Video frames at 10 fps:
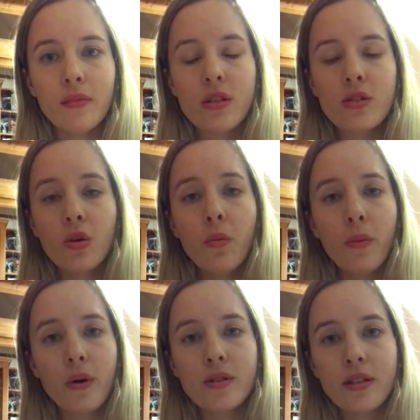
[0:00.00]
so
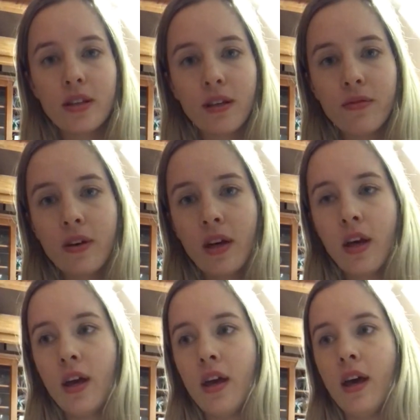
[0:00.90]
positive
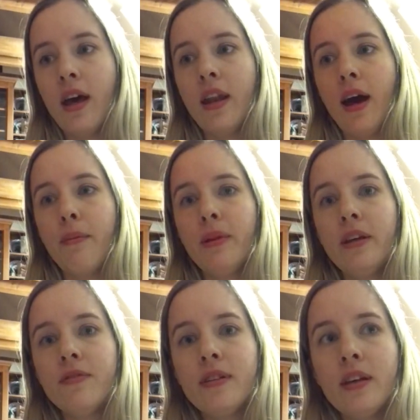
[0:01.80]
and
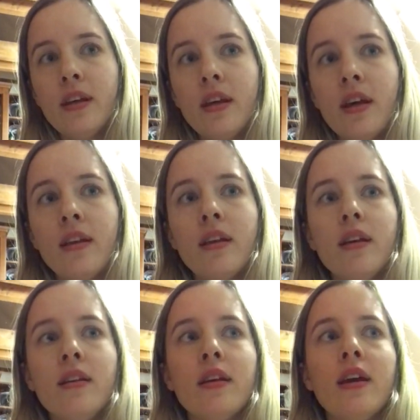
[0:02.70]
uplifting, and
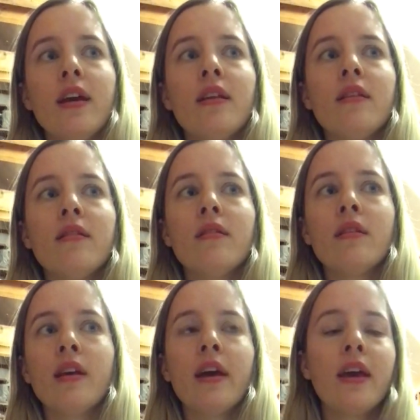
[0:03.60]

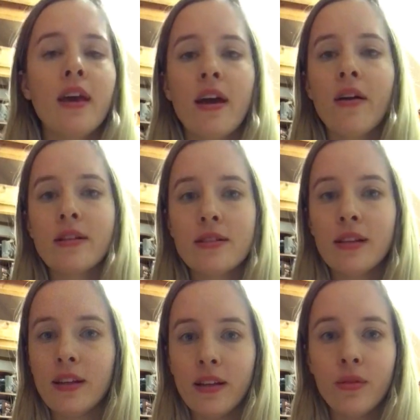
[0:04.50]
I can
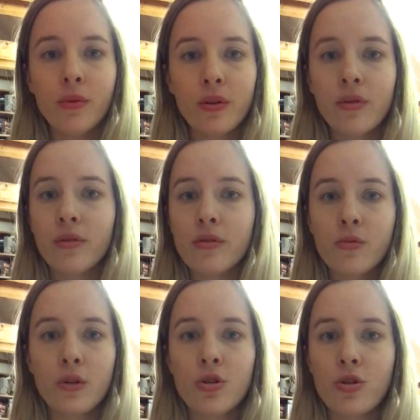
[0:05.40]
guarantee it will
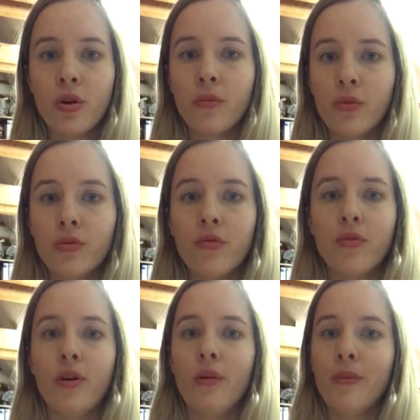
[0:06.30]
switch your mood
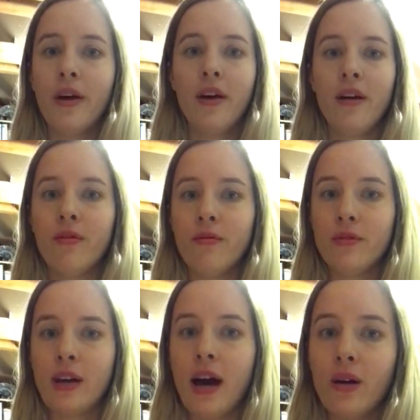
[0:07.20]
from
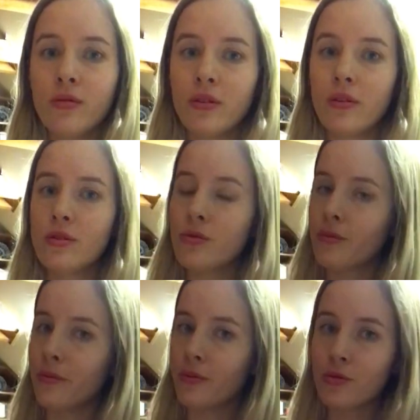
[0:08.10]
down
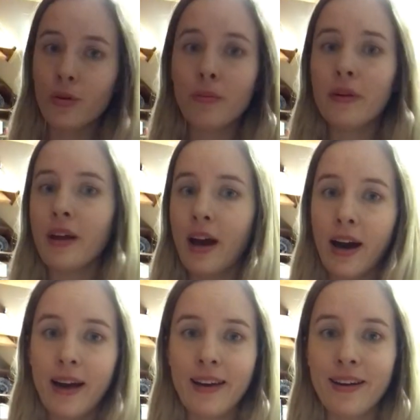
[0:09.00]
to a bit
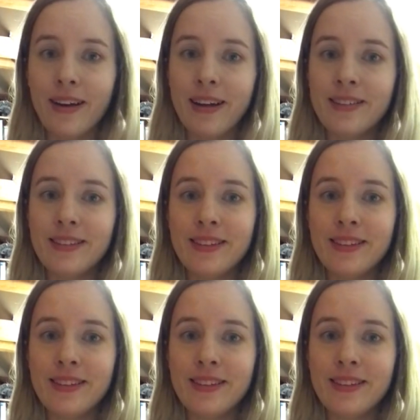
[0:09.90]
higher. And